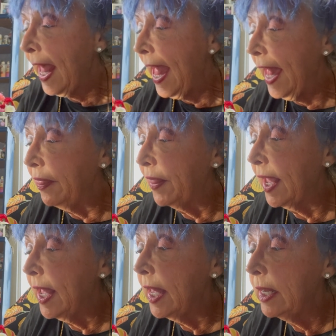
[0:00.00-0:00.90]
And
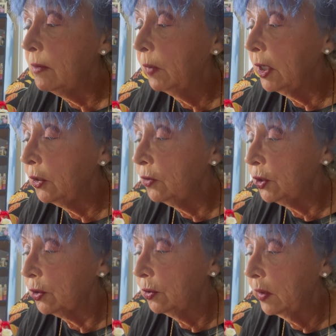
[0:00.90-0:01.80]
then what you
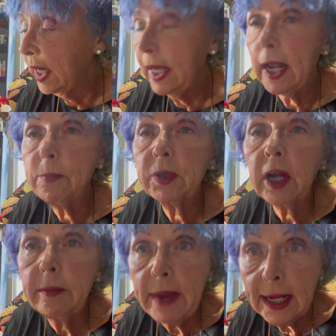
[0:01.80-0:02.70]
do, and I put
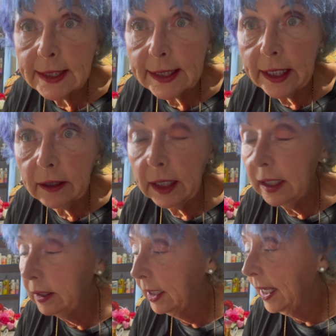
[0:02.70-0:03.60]
on mascara,
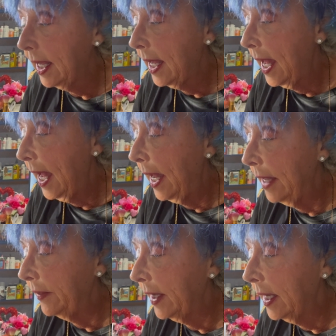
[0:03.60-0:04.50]

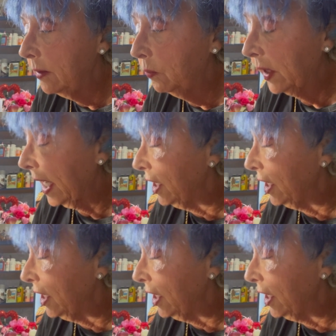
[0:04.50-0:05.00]
and then what I